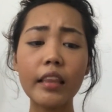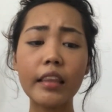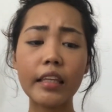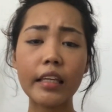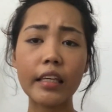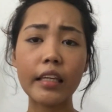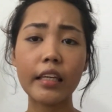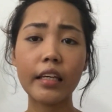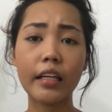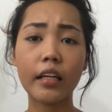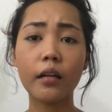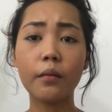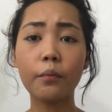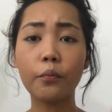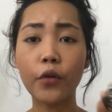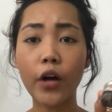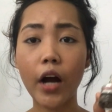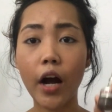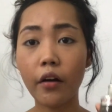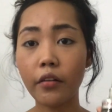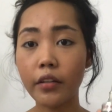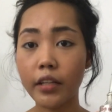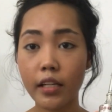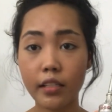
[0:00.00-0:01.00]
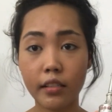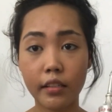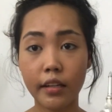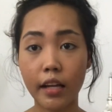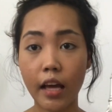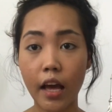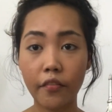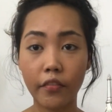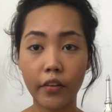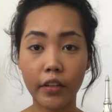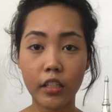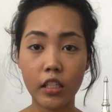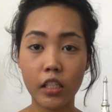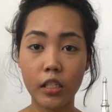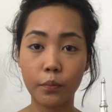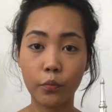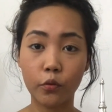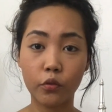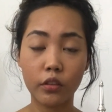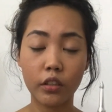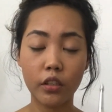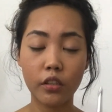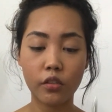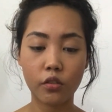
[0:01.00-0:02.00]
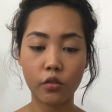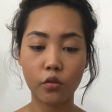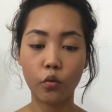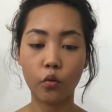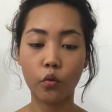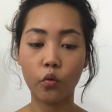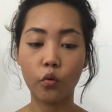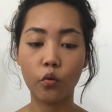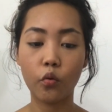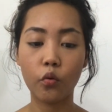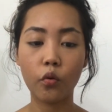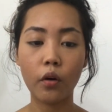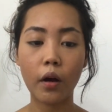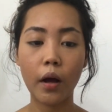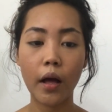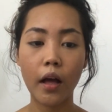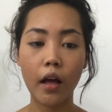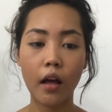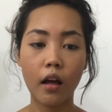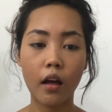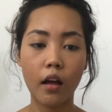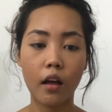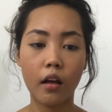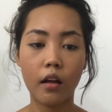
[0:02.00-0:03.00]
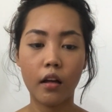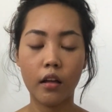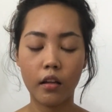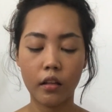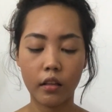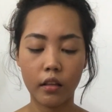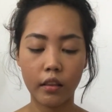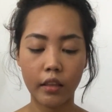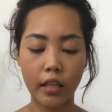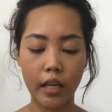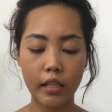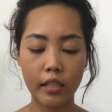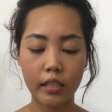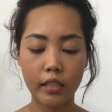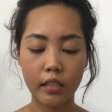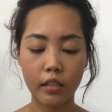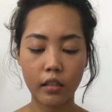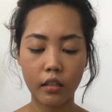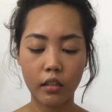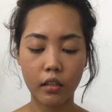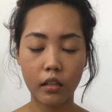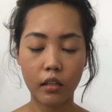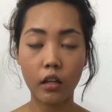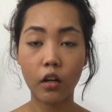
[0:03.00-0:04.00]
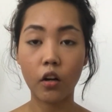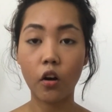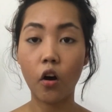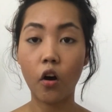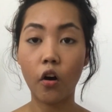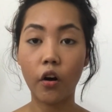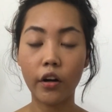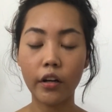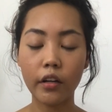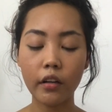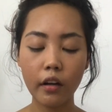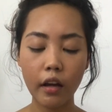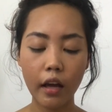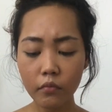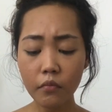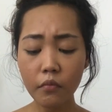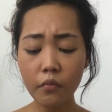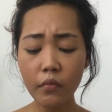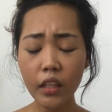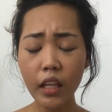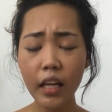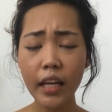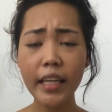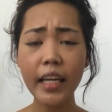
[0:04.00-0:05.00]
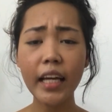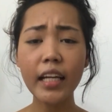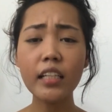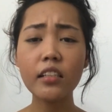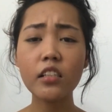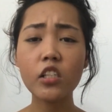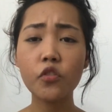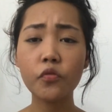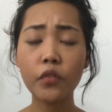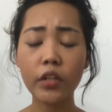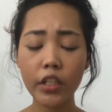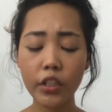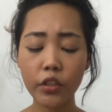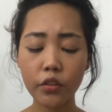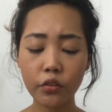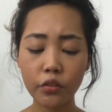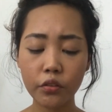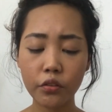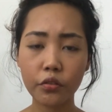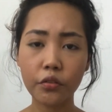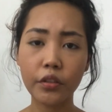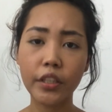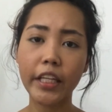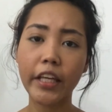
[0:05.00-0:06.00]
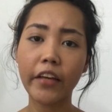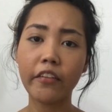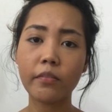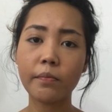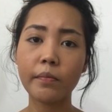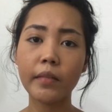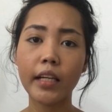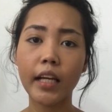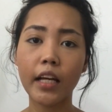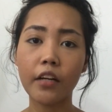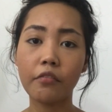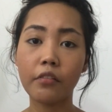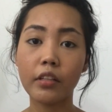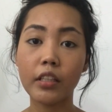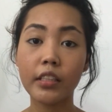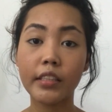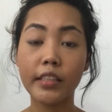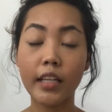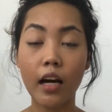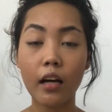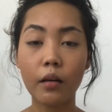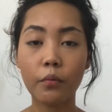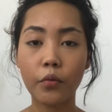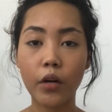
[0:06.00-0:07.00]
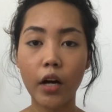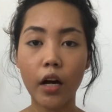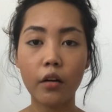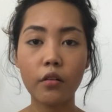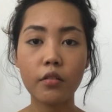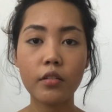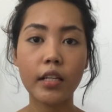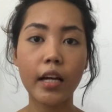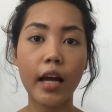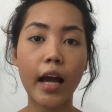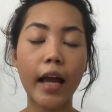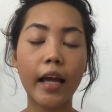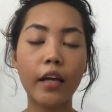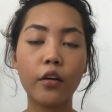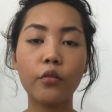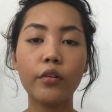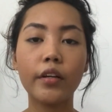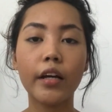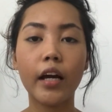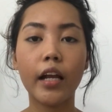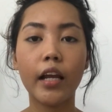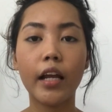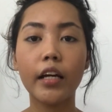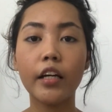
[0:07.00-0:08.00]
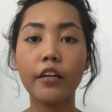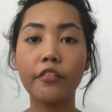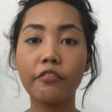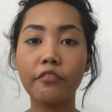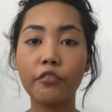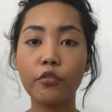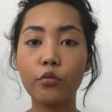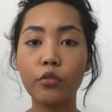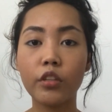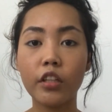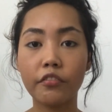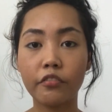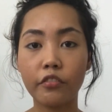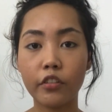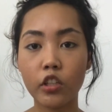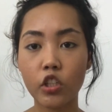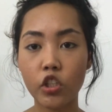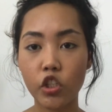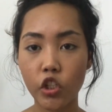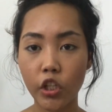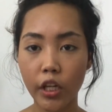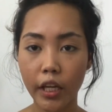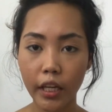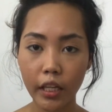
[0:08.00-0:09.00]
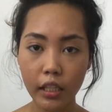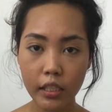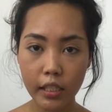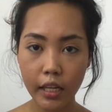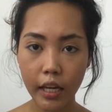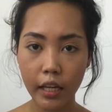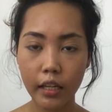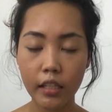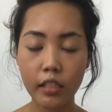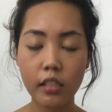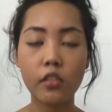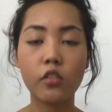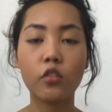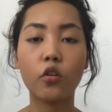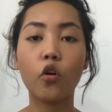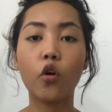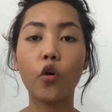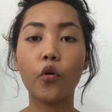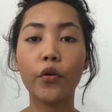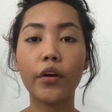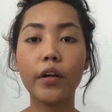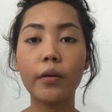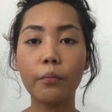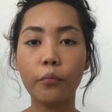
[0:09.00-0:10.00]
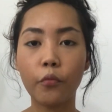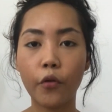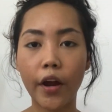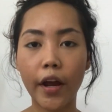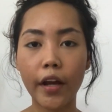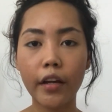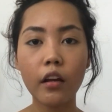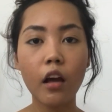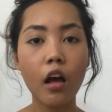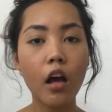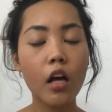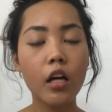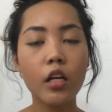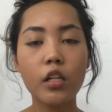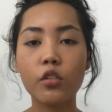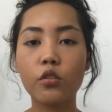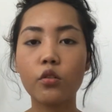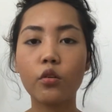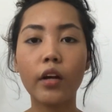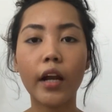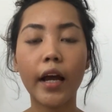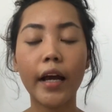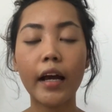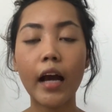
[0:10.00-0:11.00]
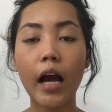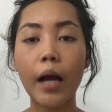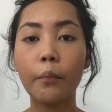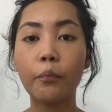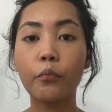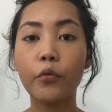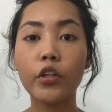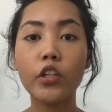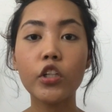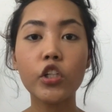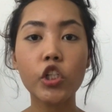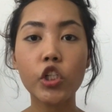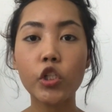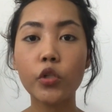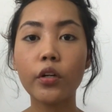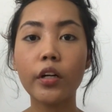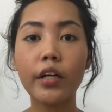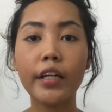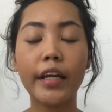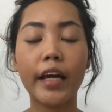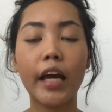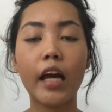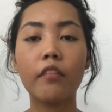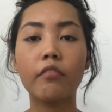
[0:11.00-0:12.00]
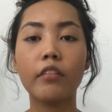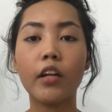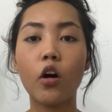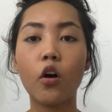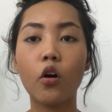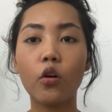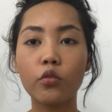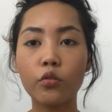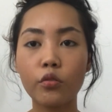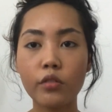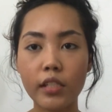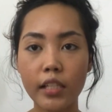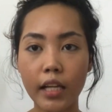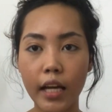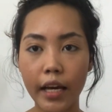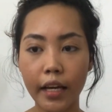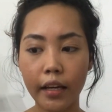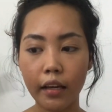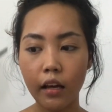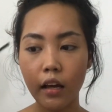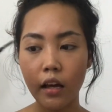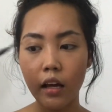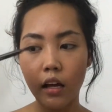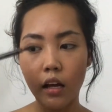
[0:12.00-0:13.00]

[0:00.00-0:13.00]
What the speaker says: the Ka-Brow doesn't have any spoolies, so that's a con. Yeah, this is really good too. It gives me like really dark brows. Like I know there are like a few different shades, and this is a Korean brand, so like I'm pretty sure they have like all those like